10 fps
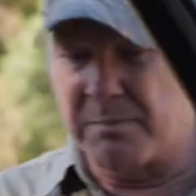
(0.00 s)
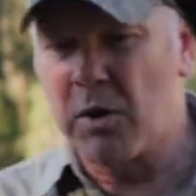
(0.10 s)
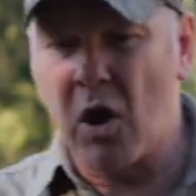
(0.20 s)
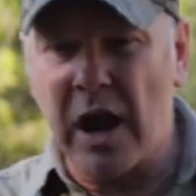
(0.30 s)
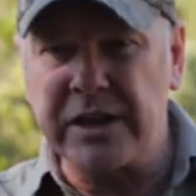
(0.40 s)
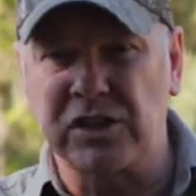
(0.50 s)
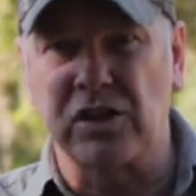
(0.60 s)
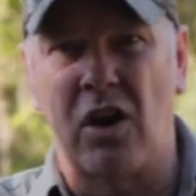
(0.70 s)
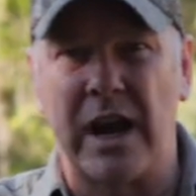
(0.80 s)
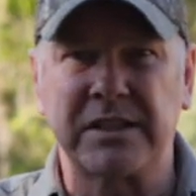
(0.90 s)
mine
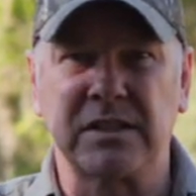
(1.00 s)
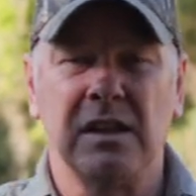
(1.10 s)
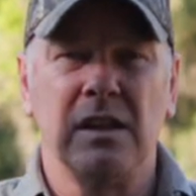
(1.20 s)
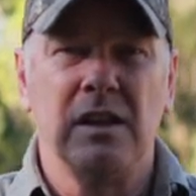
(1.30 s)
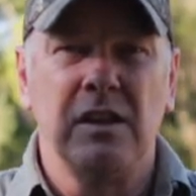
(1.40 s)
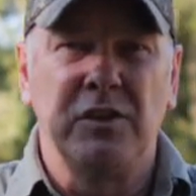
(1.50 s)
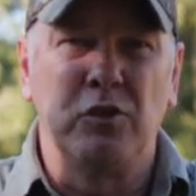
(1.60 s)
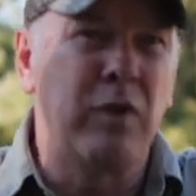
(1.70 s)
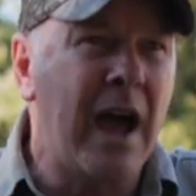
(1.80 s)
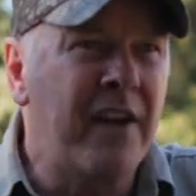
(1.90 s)
sites,
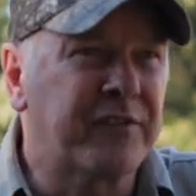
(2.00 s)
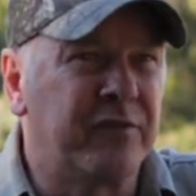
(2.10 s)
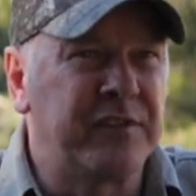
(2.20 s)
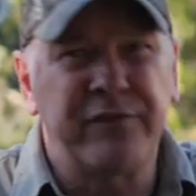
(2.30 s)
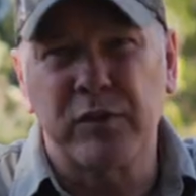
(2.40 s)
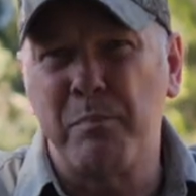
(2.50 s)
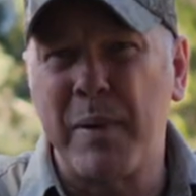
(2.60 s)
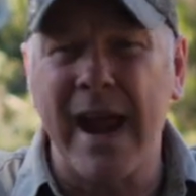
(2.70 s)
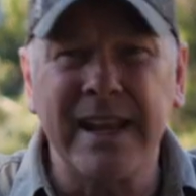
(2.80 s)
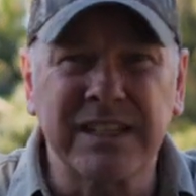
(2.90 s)
the raft of different
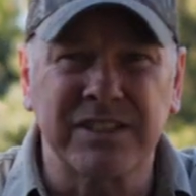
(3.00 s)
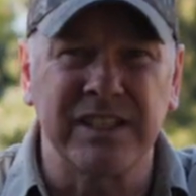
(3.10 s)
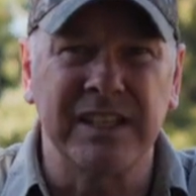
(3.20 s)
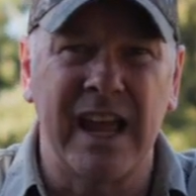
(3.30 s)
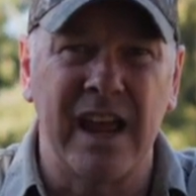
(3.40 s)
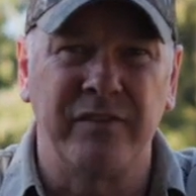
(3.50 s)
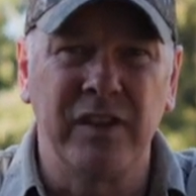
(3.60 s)
paddocks that you have,